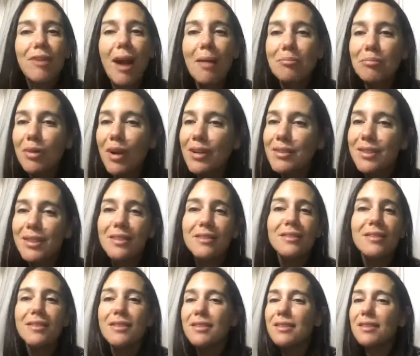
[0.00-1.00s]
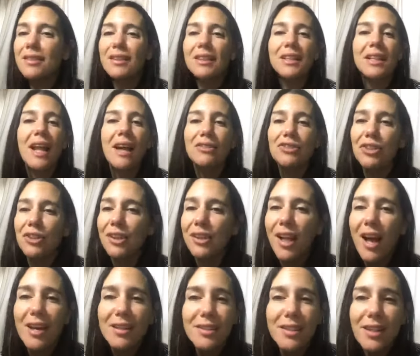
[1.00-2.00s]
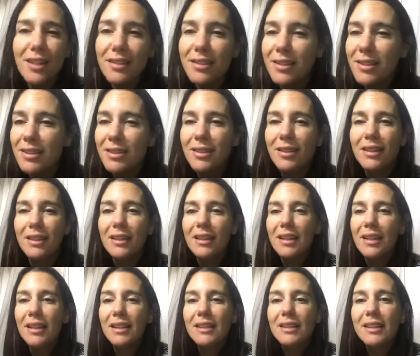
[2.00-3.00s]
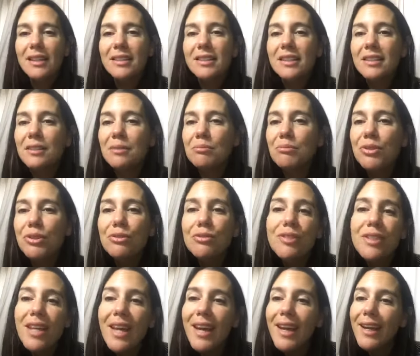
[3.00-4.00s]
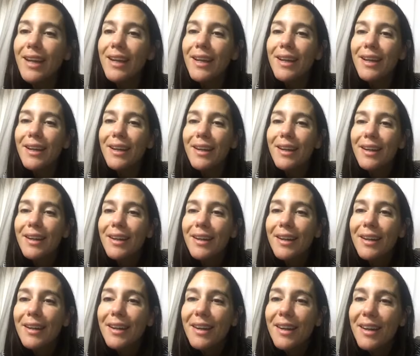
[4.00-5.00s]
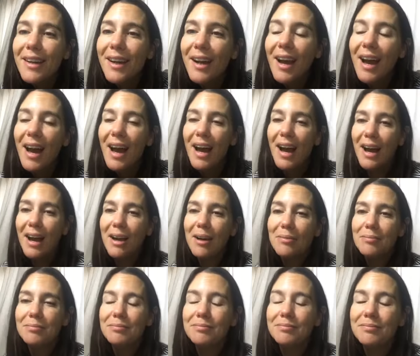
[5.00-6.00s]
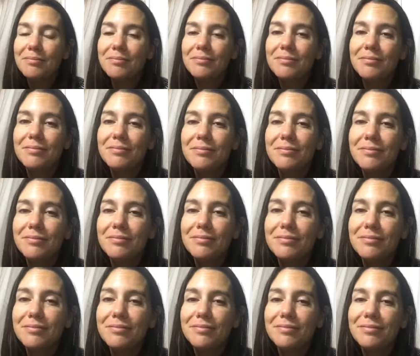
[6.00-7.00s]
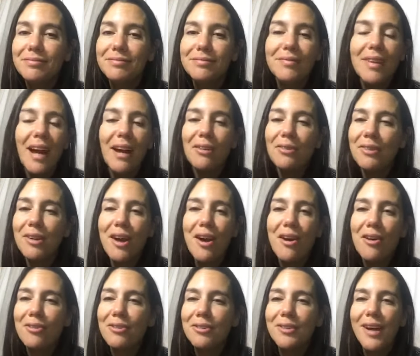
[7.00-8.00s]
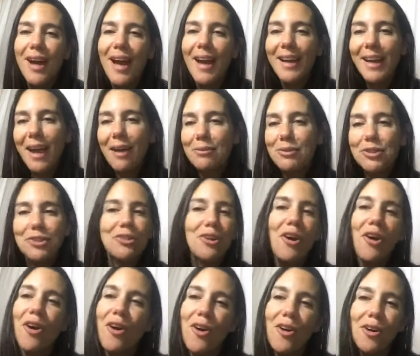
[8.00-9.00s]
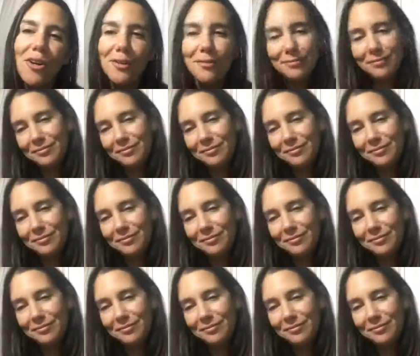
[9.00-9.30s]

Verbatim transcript: Wrap presents. Clean out your closet. Listen to music. Um, I don't know. Hang out with your dog.